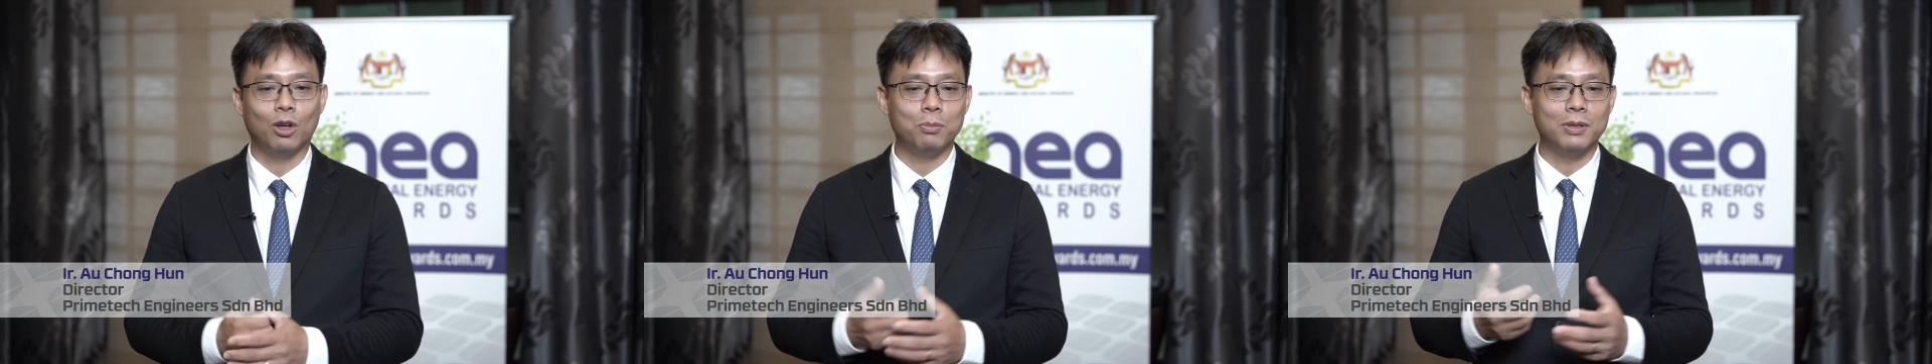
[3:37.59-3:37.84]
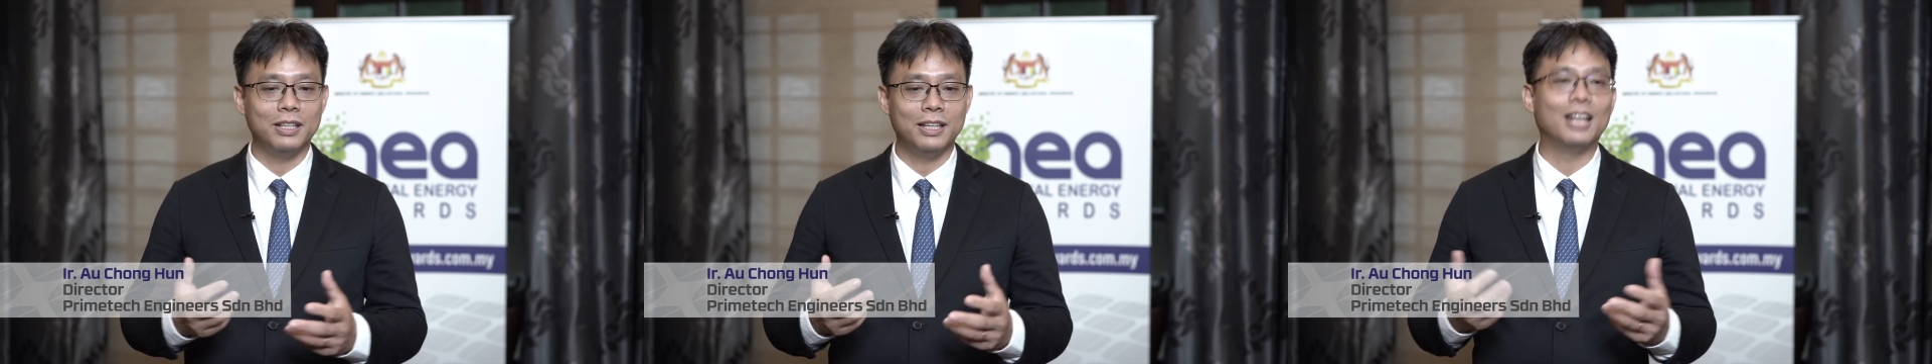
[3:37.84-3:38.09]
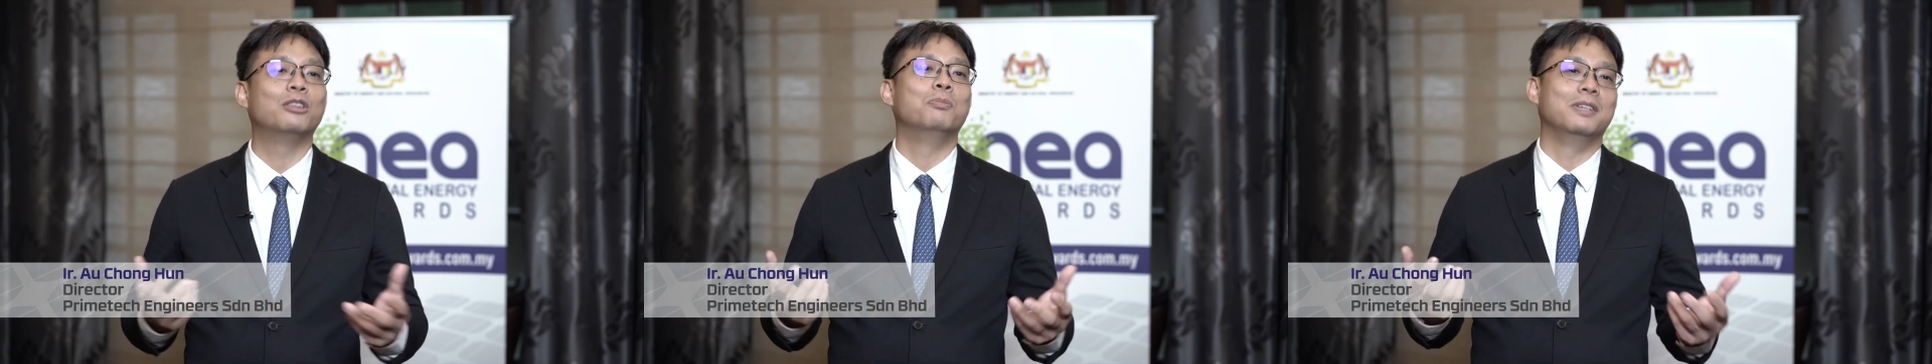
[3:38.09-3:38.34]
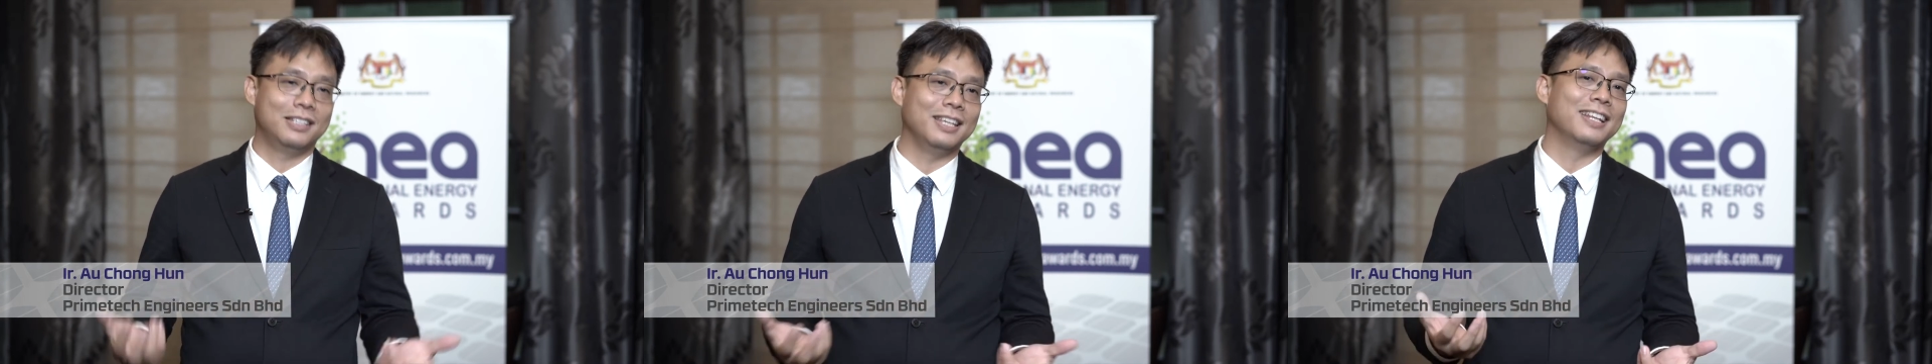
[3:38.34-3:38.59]
not yet to
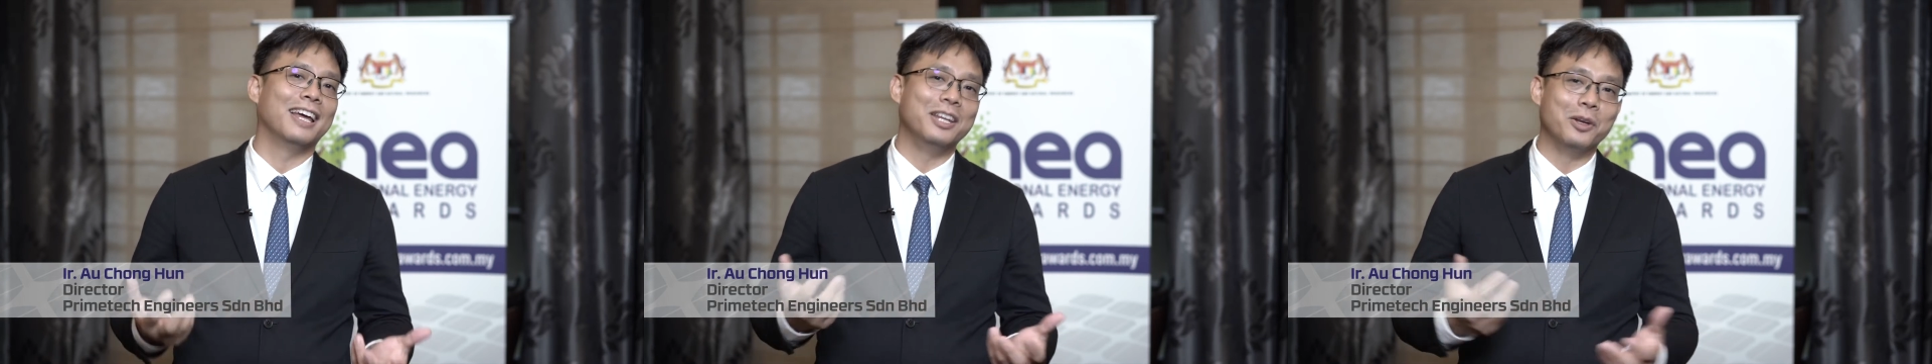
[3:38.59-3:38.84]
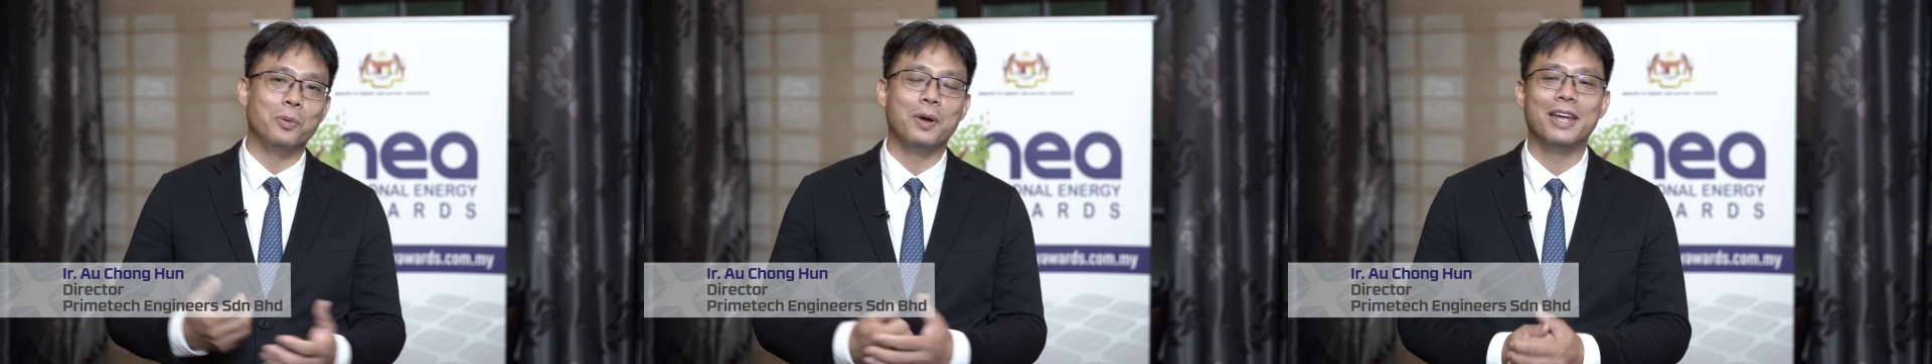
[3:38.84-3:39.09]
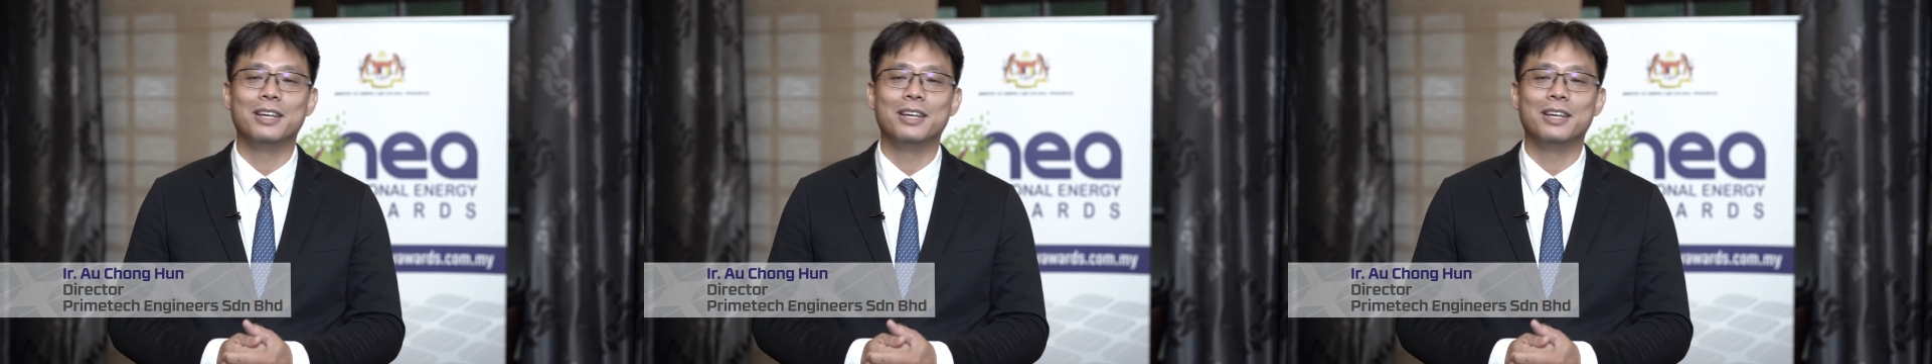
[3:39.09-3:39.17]
be seen in a way.